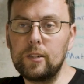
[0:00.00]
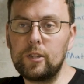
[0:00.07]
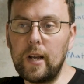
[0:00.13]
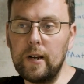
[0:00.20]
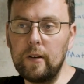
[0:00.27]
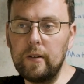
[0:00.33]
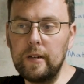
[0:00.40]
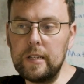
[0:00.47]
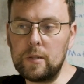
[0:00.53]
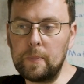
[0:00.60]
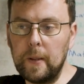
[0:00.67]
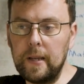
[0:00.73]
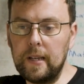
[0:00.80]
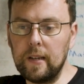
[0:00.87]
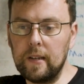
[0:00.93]
Generally
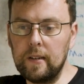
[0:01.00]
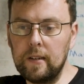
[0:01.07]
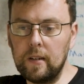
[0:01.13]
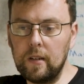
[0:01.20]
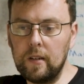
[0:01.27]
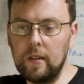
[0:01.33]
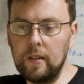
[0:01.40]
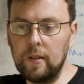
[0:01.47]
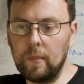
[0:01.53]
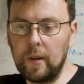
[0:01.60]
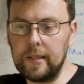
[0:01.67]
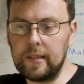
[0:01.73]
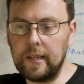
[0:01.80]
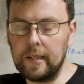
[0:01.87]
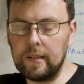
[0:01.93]
speaking, you
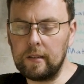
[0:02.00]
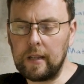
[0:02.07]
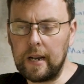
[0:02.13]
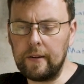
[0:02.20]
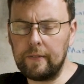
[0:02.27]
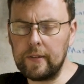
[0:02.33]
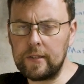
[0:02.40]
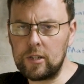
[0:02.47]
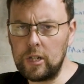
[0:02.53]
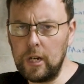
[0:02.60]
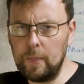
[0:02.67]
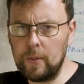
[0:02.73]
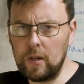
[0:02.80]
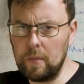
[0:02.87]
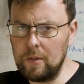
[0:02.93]
might think then, if it's
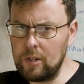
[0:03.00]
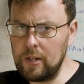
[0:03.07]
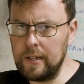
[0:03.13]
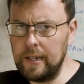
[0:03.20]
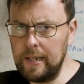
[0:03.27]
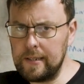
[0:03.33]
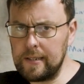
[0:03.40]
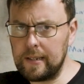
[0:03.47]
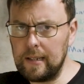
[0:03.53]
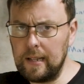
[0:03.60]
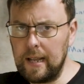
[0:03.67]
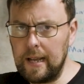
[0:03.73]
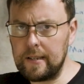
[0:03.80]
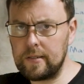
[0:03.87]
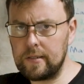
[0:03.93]
cheaper to machine,
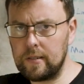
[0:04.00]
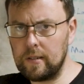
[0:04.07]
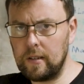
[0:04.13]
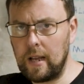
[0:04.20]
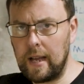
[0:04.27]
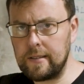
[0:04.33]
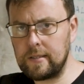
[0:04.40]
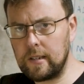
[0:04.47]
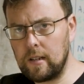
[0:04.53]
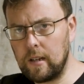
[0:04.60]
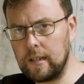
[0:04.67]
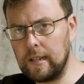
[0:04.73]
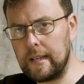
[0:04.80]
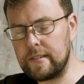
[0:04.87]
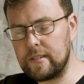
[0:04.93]
has it
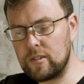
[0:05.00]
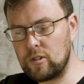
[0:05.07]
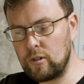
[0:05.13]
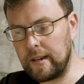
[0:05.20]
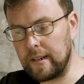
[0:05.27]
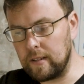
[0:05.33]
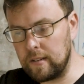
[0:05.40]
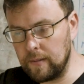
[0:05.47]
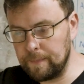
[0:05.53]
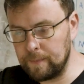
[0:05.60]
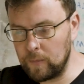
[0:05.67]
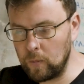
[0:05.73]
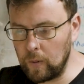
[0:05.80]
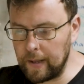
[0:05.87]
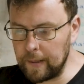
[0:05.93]
got less strength?
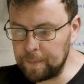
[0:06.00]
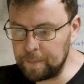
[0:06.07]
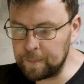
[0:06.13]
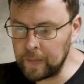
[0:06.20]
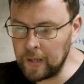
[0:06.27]
Well,